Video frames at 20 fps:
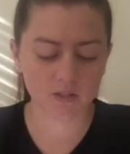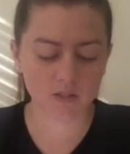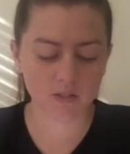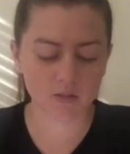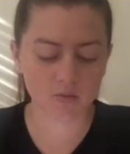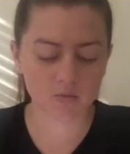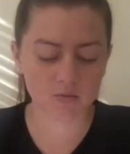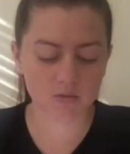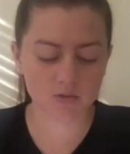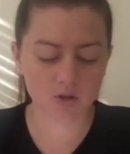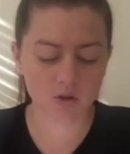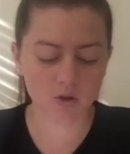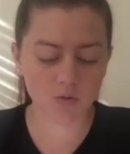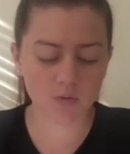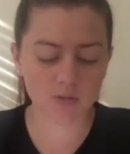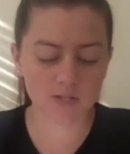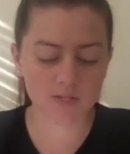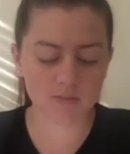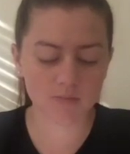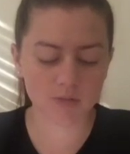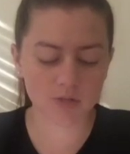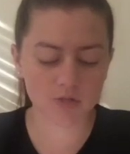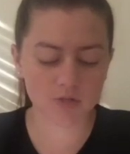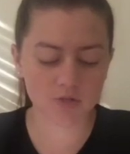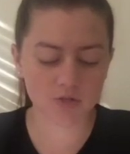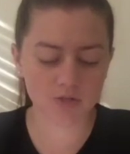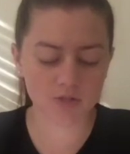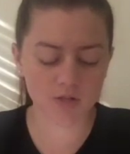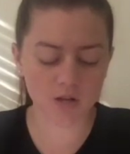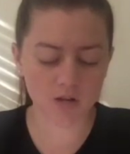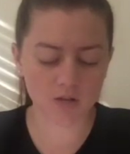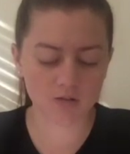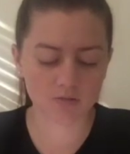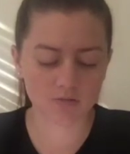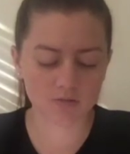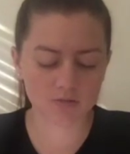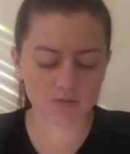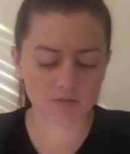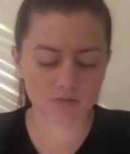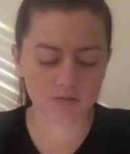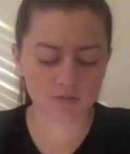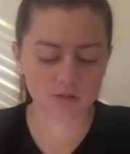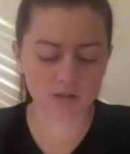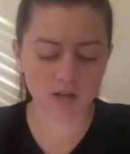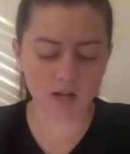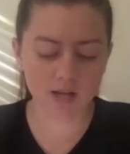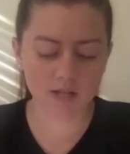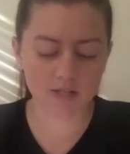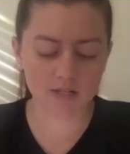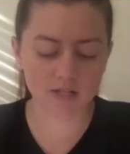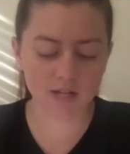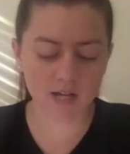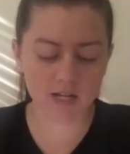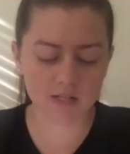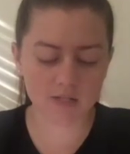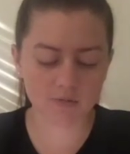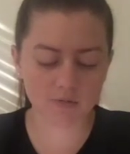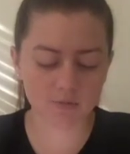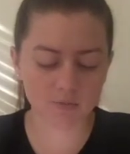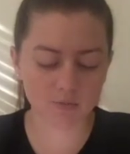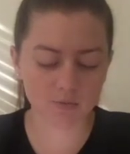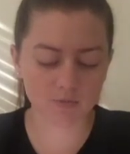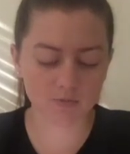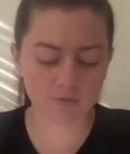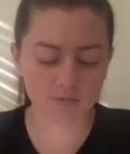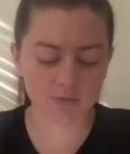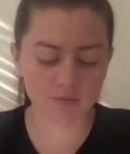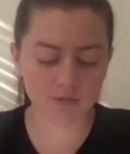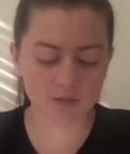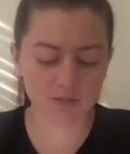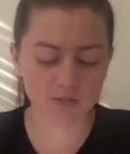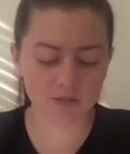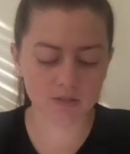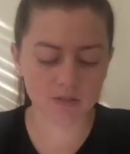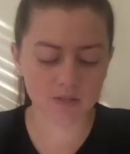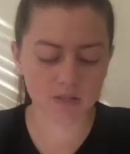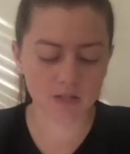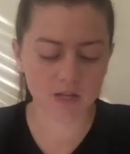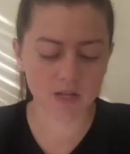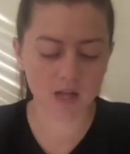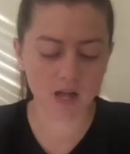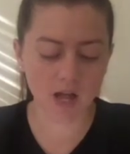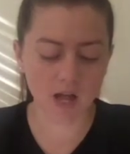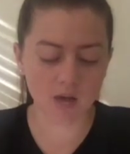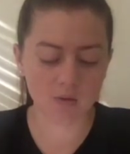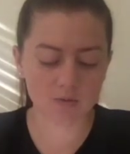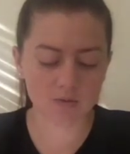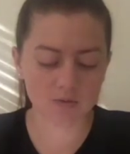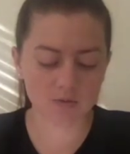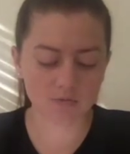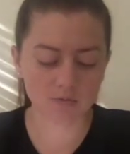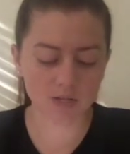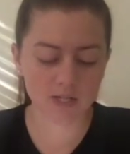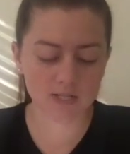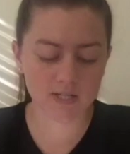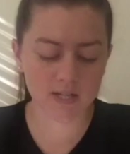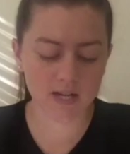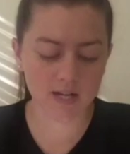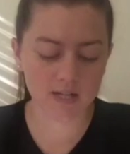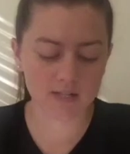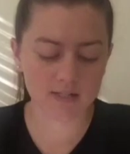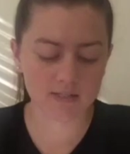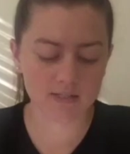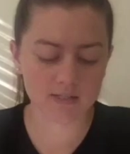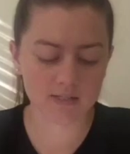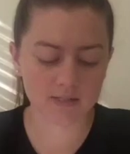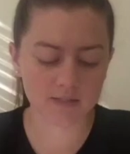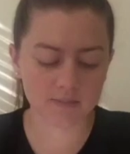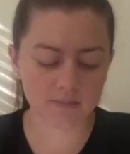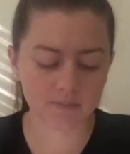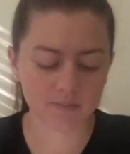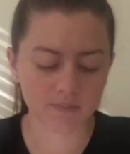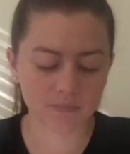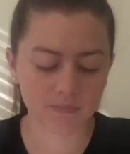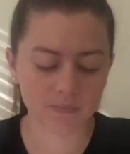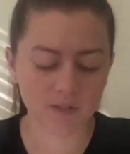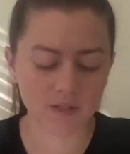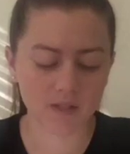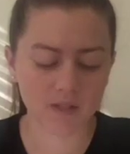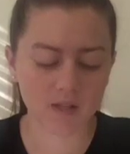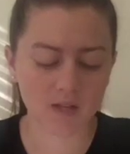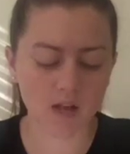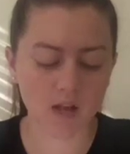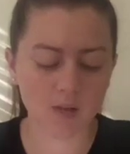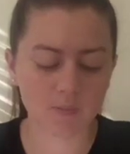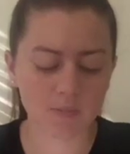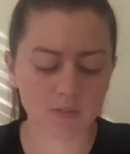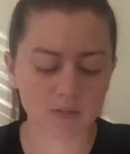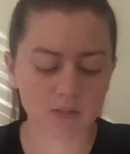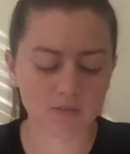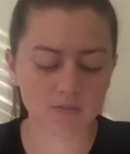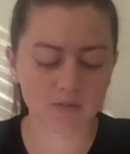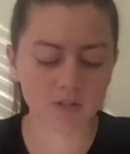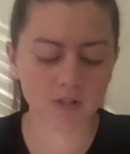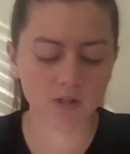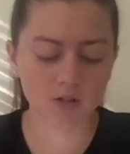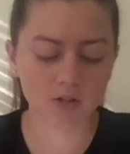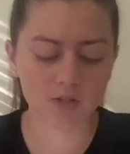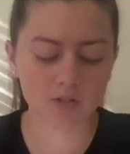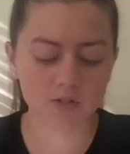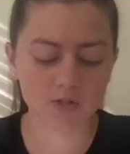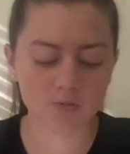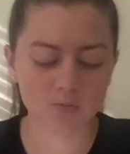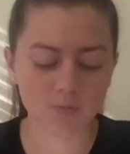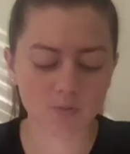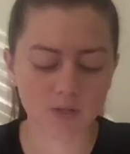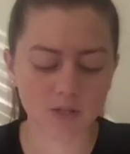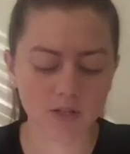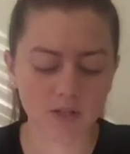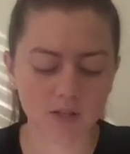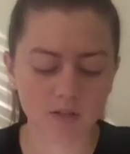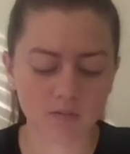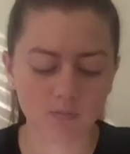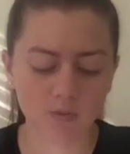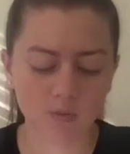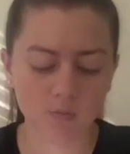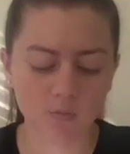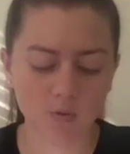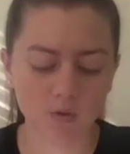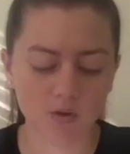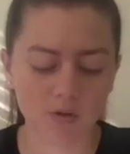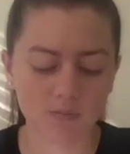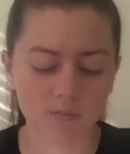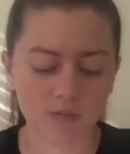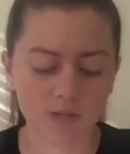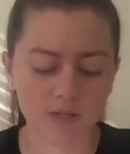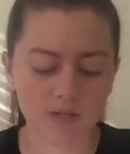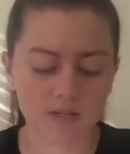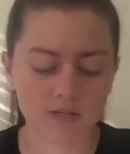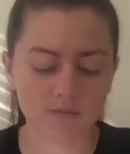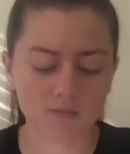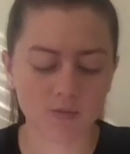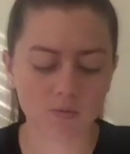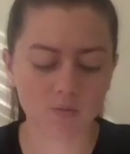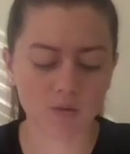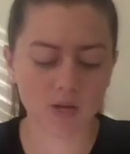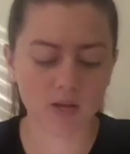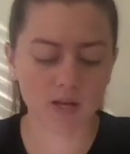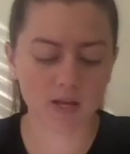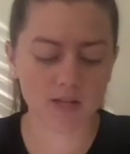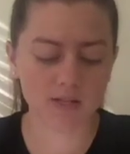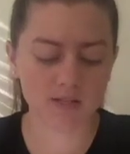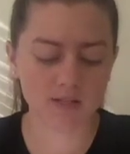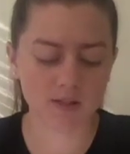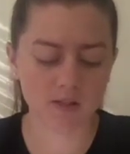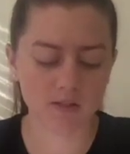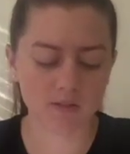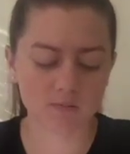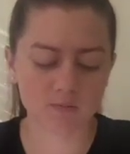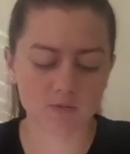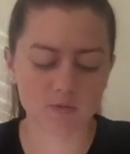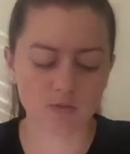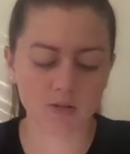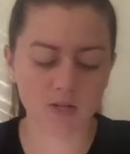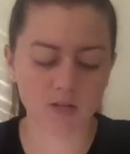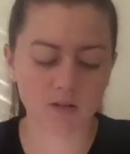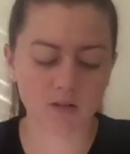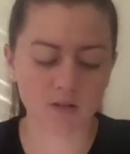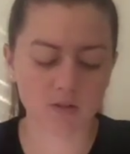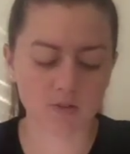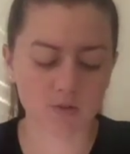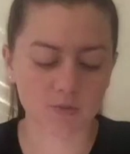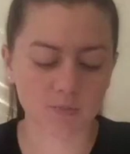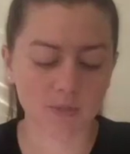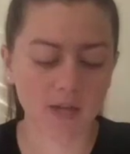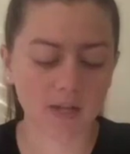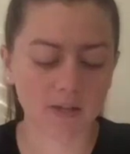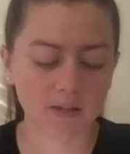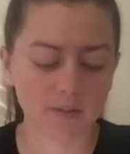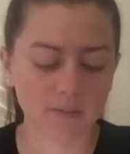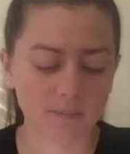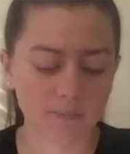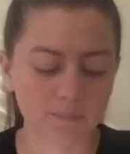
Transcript: It was always miniature tacos. I didn't ask for more food. I was afraid to ask. I believed the guards wouldn't give me more because of the way I saw them treating other men.